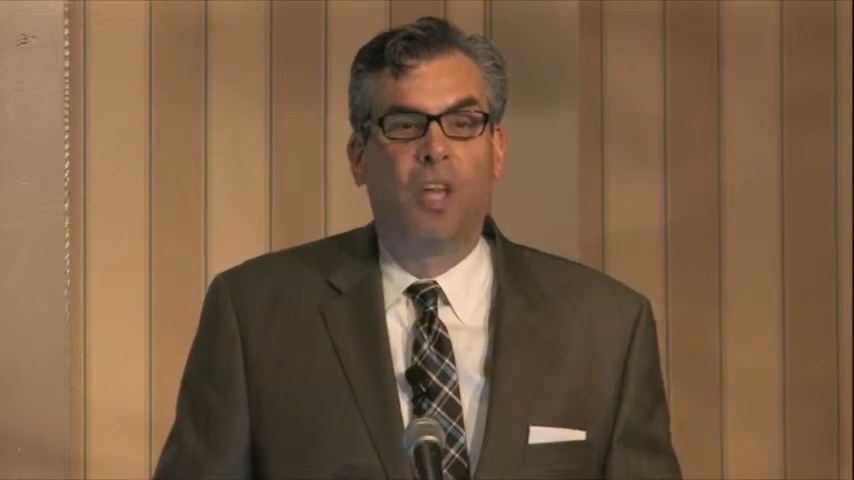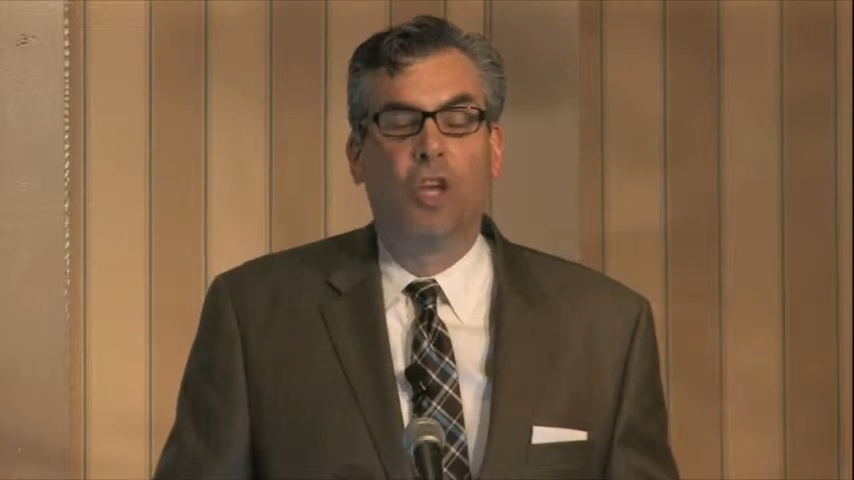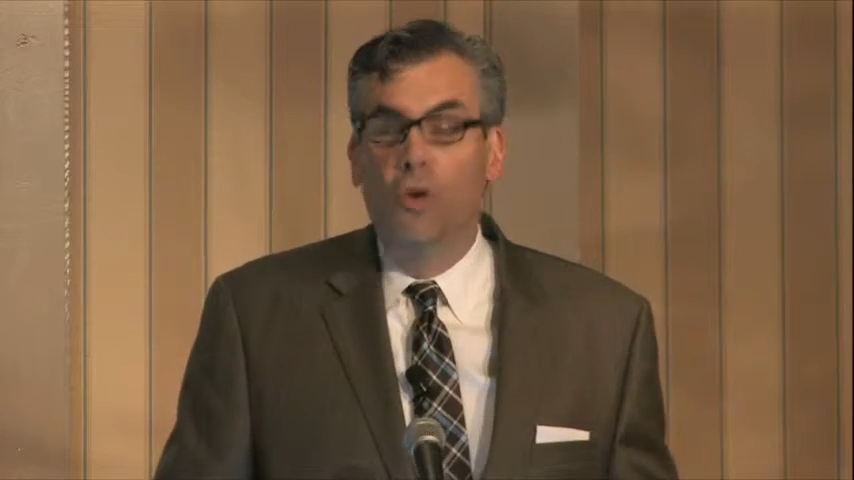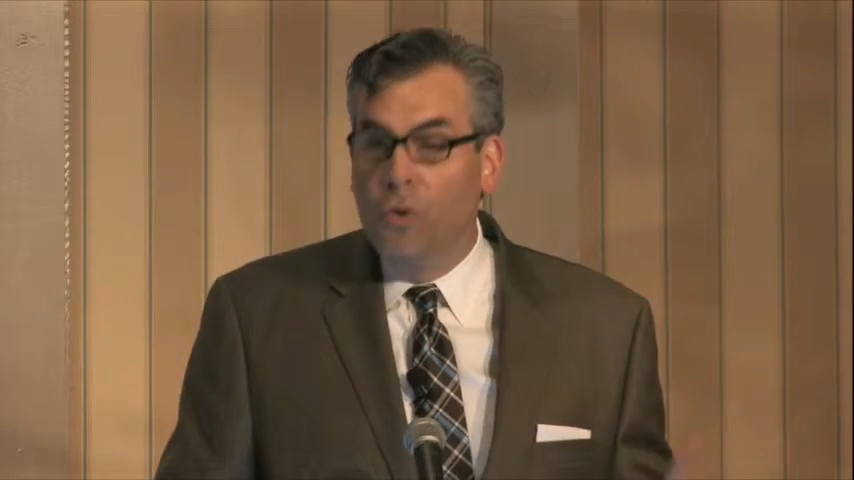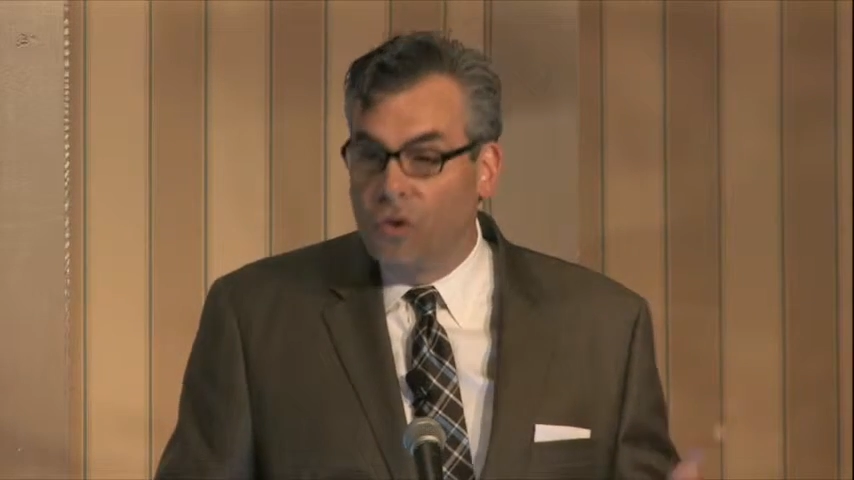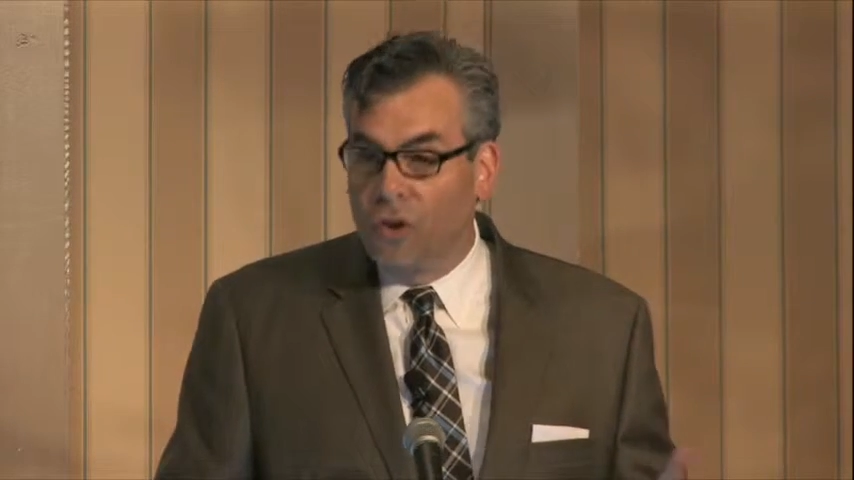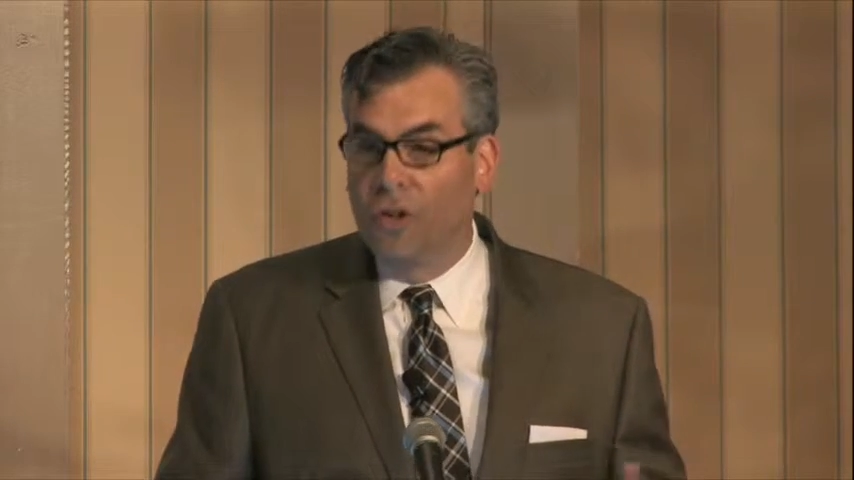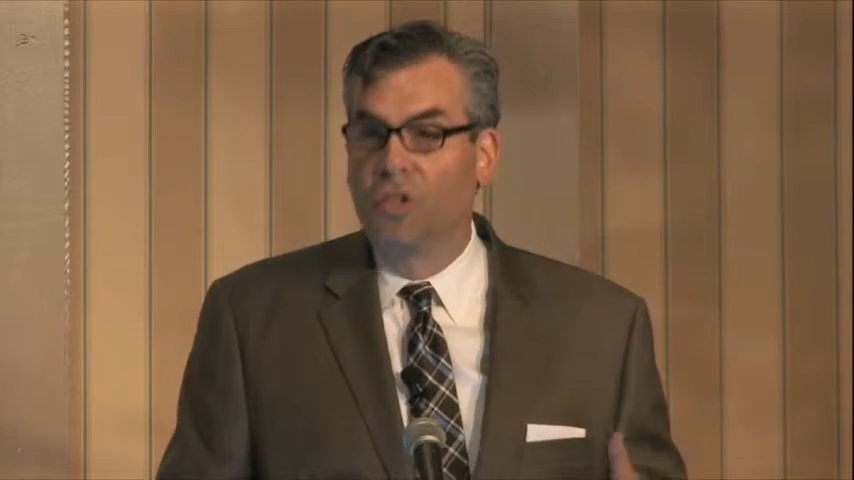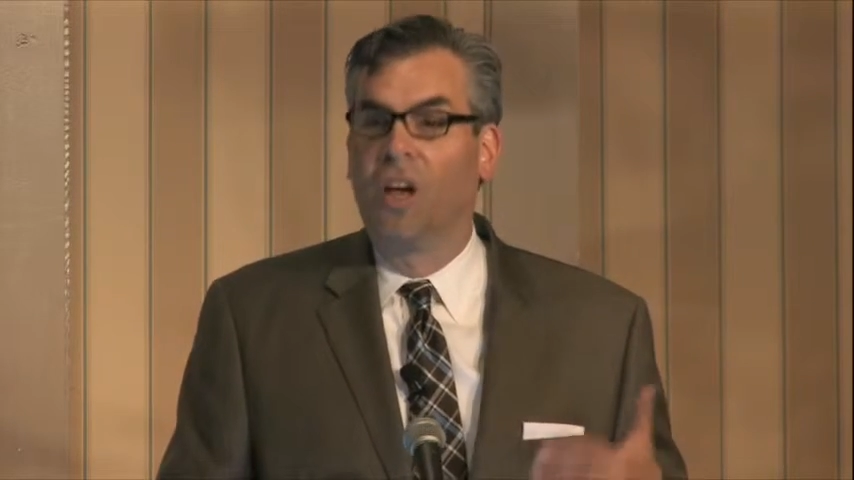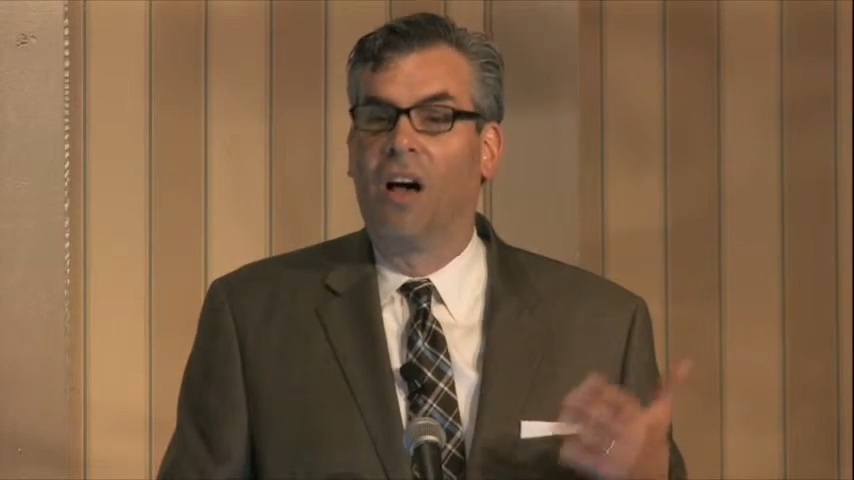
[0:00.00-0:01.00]

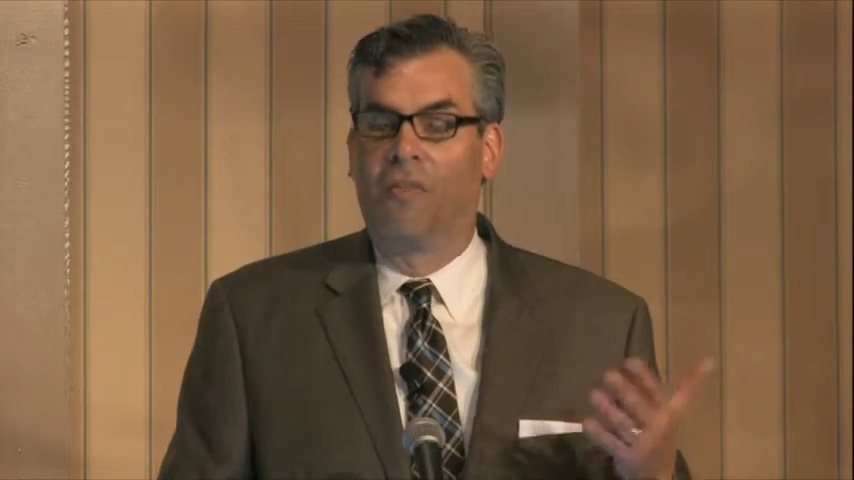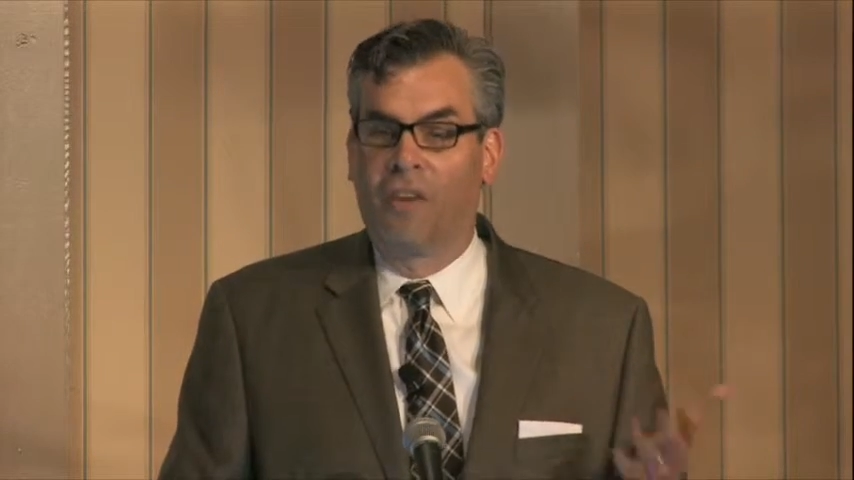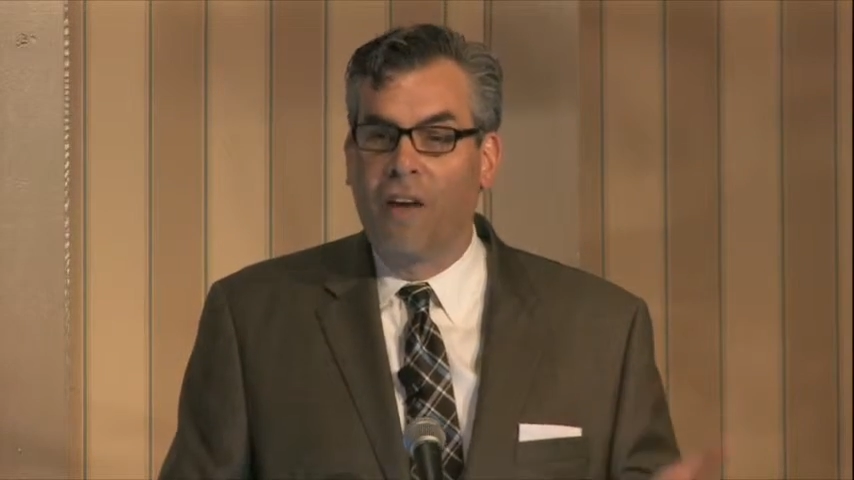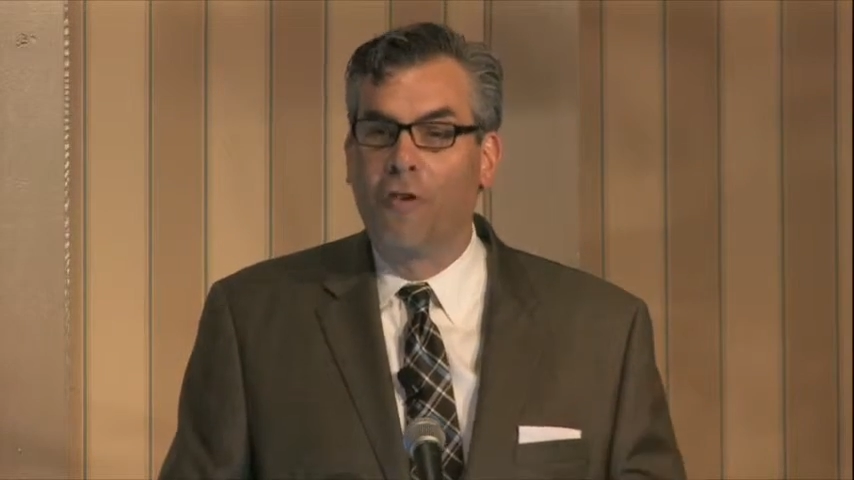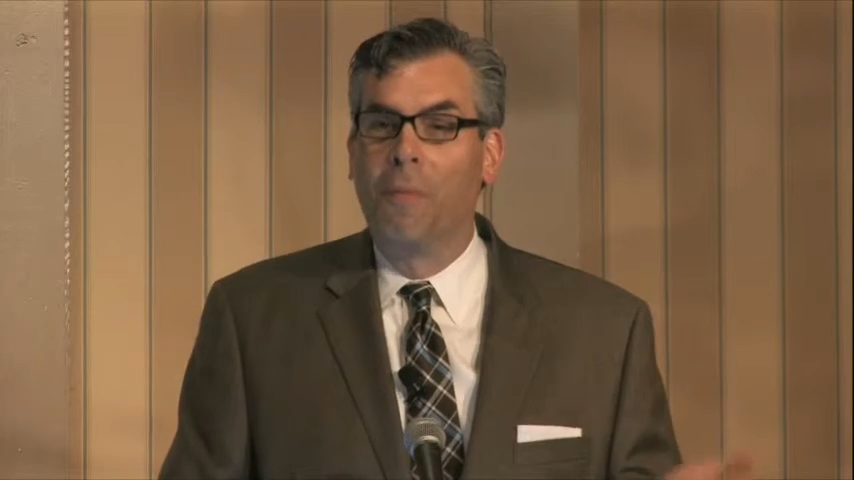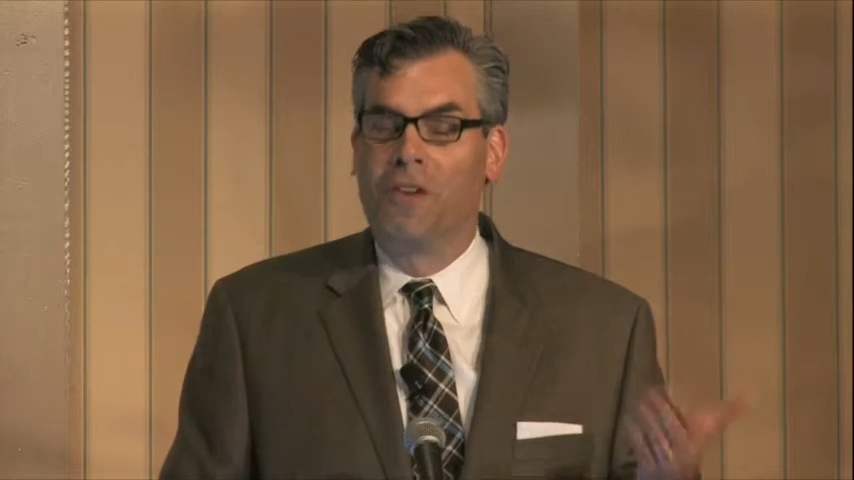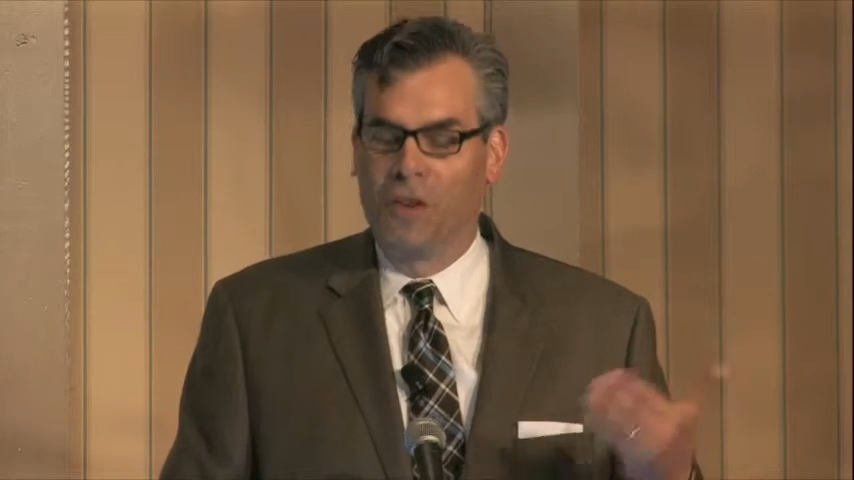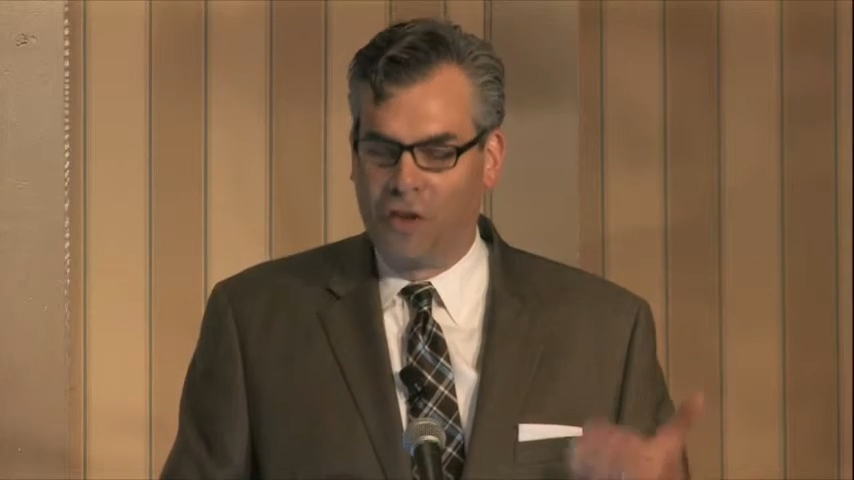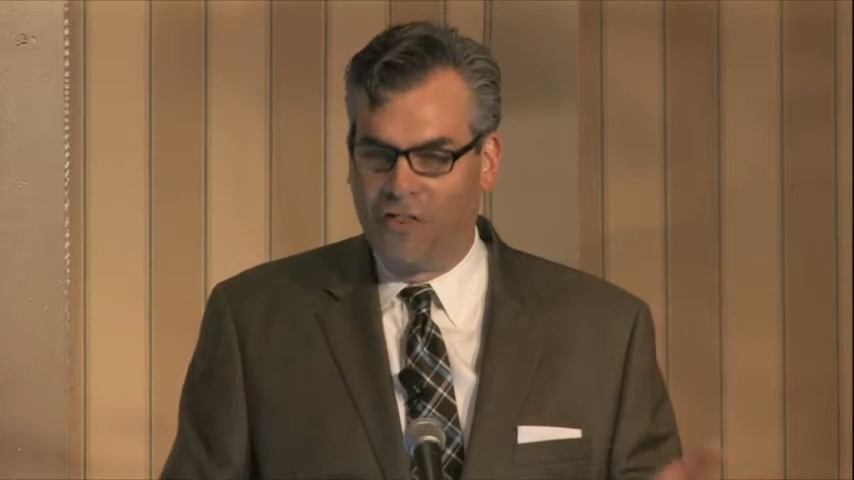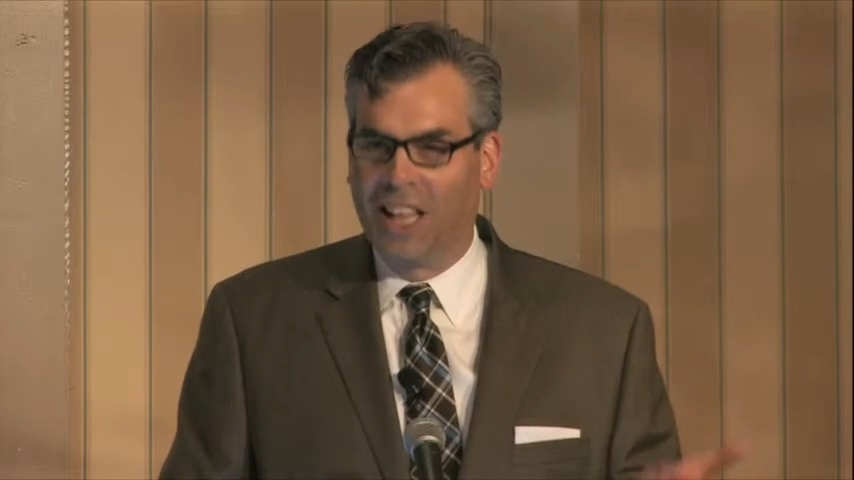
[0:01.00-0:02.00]
Users of
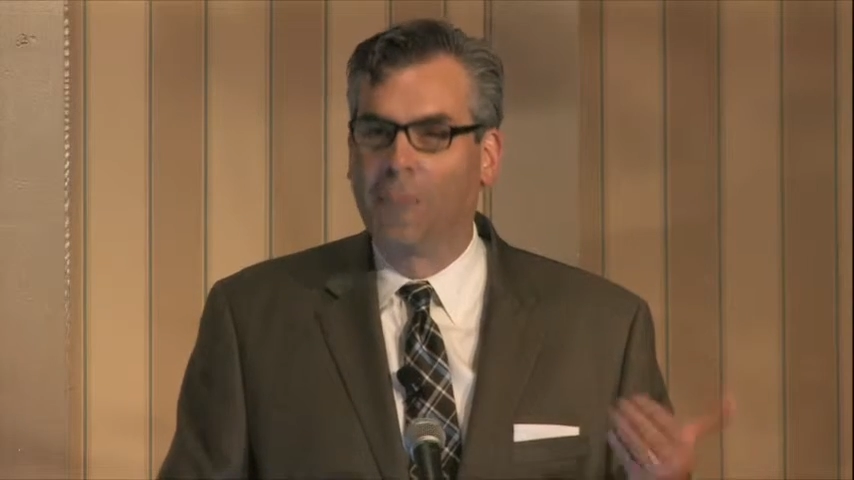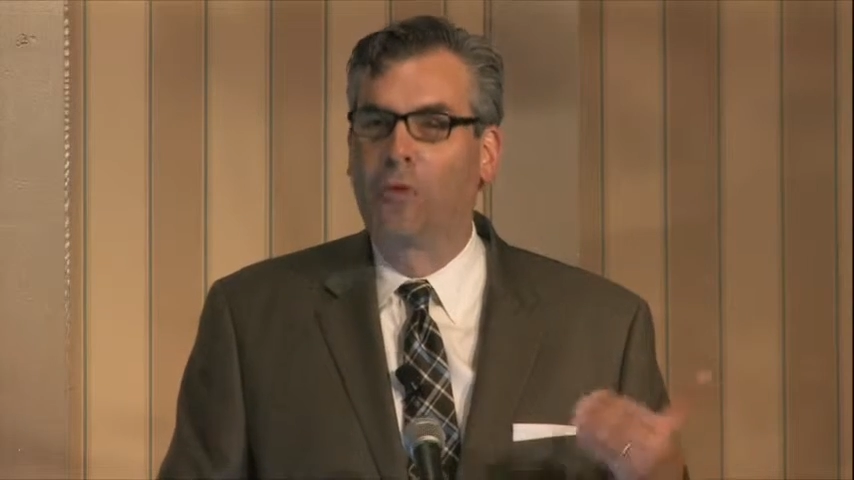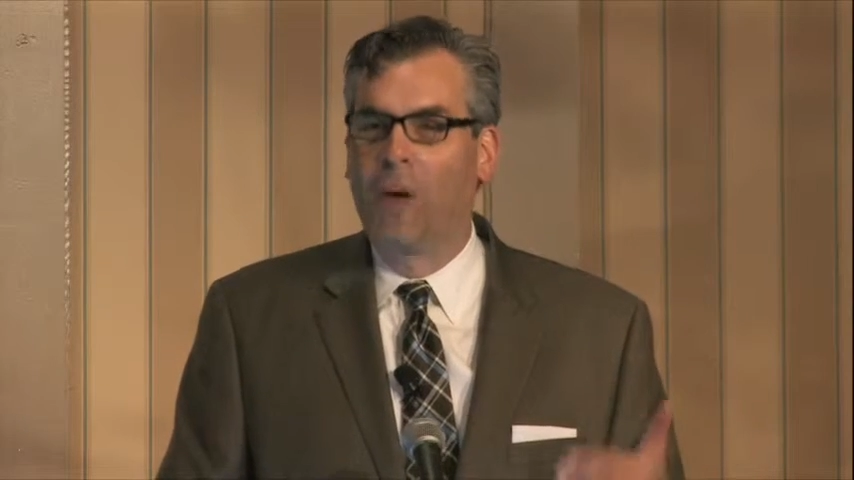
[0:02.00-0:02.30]
government-developed